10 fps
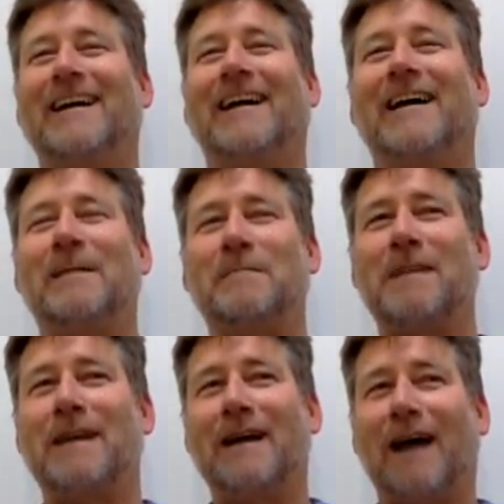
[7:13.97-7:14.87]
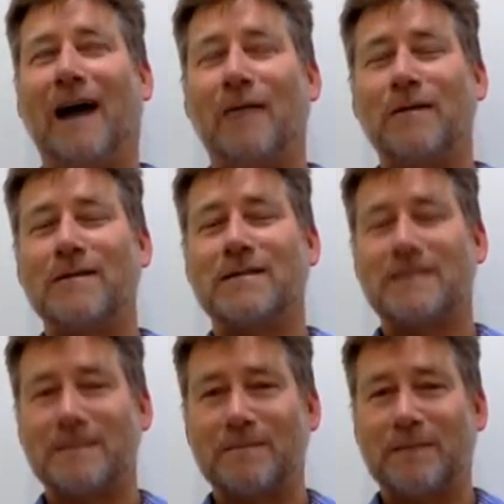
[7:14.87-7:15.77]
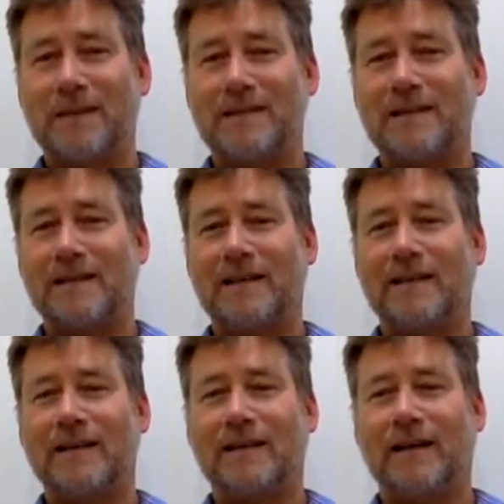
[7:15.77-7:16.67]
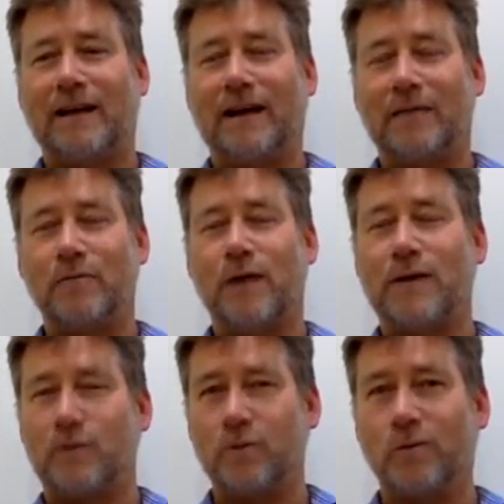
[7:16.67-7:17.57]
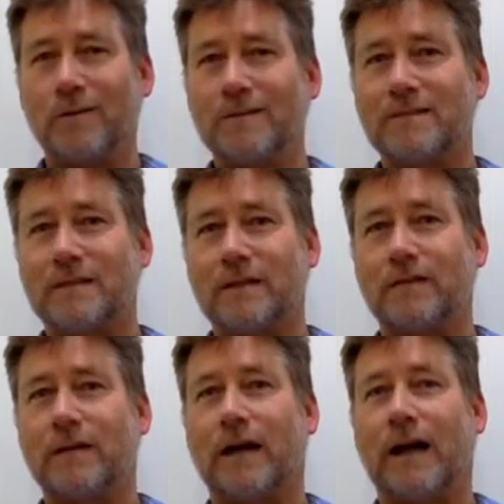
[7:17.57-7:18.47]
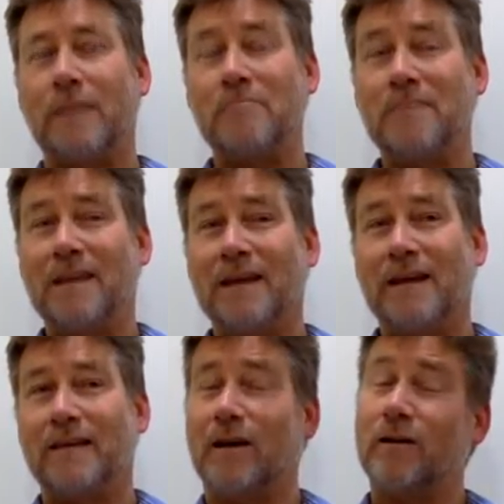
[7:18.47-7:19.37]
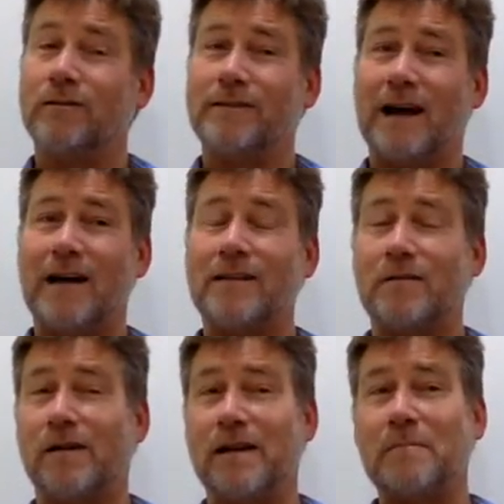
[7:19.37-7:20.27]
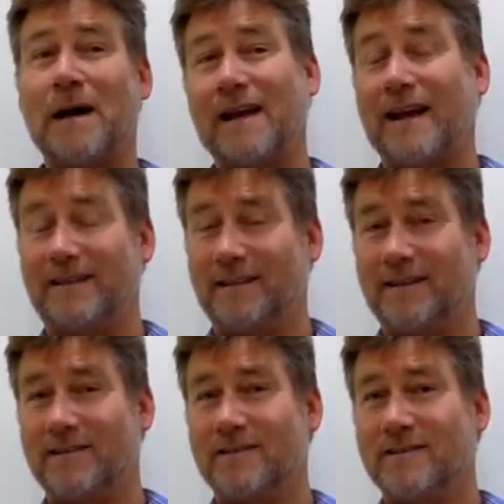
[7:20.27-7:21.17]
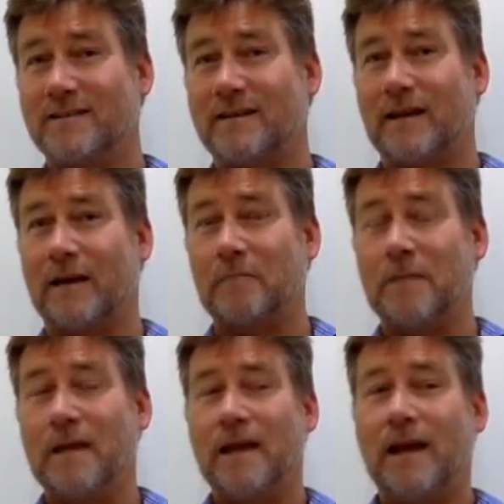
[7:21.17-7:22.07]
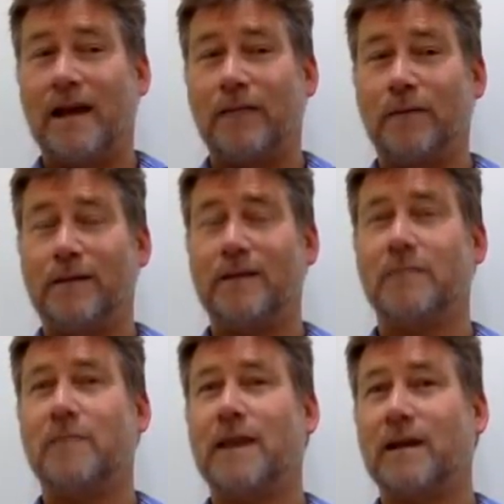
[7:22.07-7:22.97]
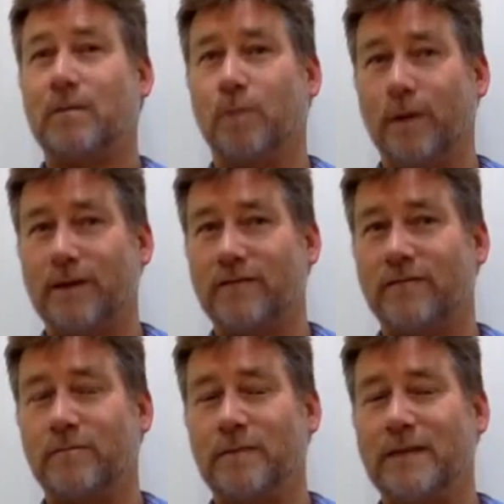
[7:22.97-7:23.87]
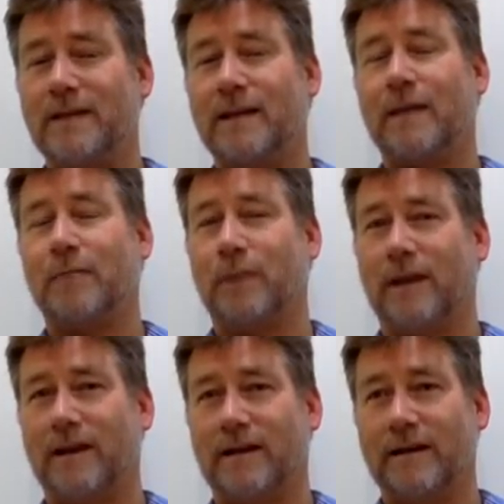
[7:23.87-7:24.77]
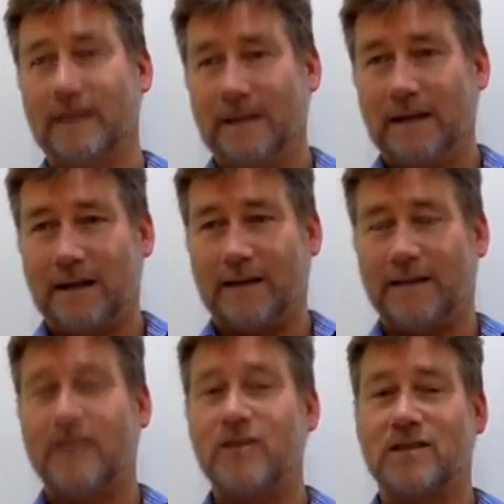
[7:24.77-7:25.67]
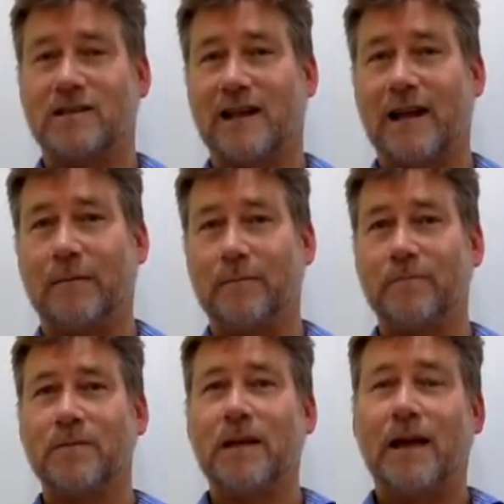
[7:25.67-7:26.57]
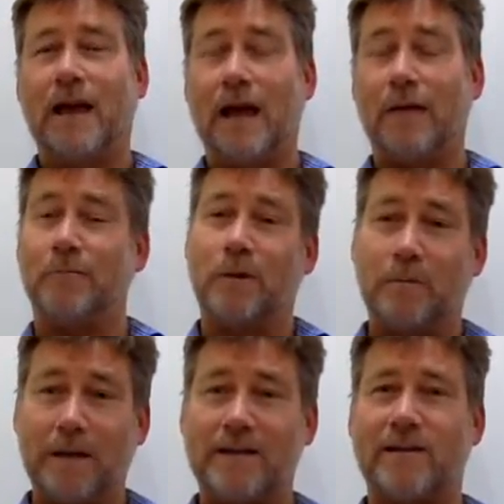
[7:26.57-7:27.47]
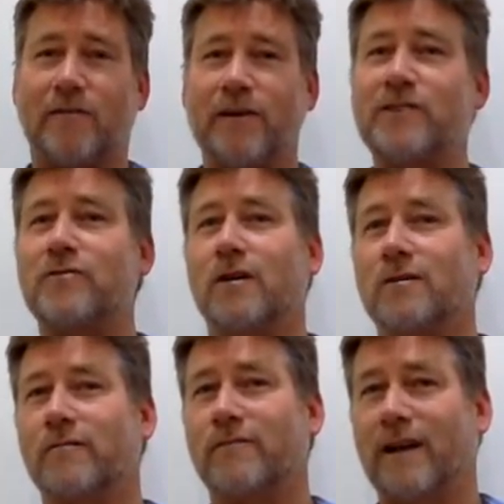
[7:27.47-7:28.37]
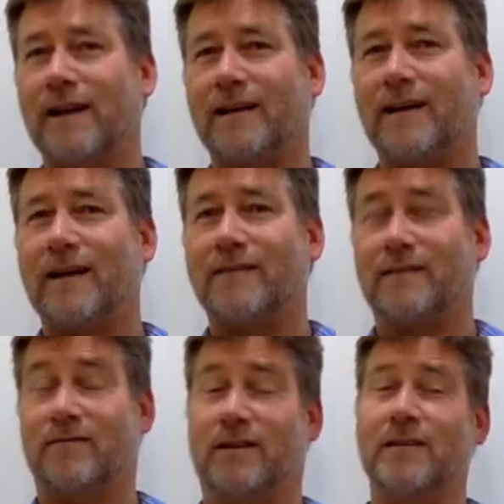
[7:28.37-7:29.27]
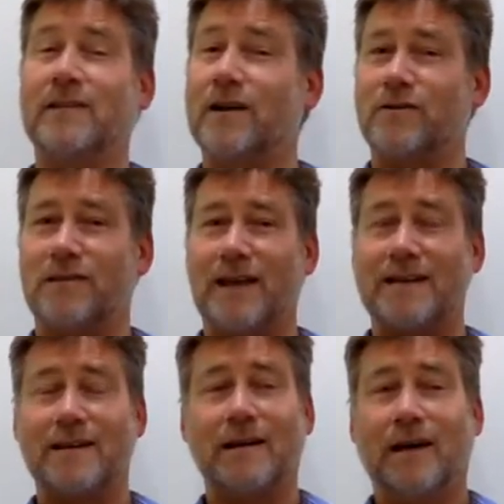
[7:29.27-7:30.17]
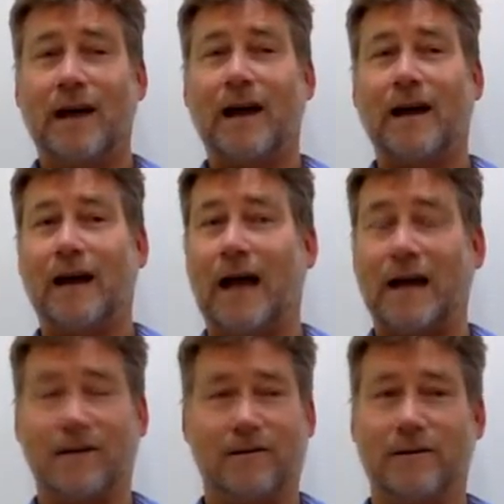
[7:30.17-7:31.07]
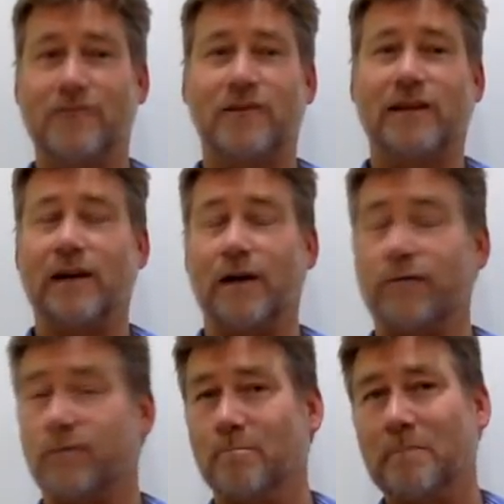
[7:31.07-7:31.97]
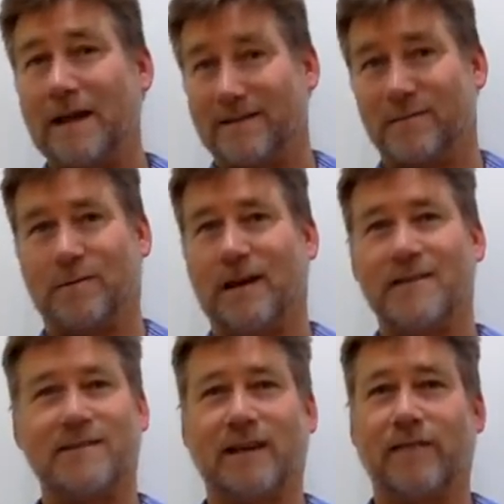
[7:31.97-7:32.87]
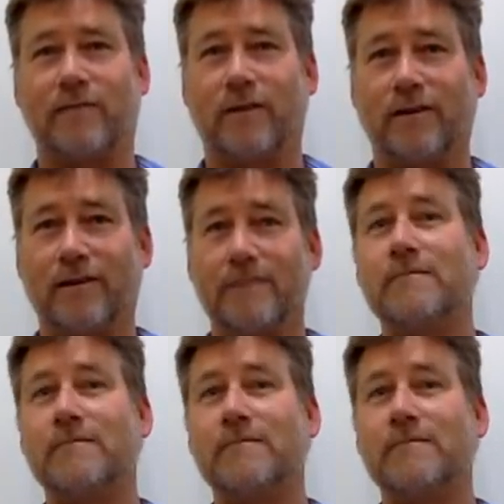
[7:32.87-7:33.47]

I was basically quite rural. So in the whole town, there were only about 8 teachers. And if we didn't make a point of meeting up, we had a teacher's club. And we met at a restaurant on Friday nights. And if I didn't go to that, I could literally go for months without seeing a foreigner.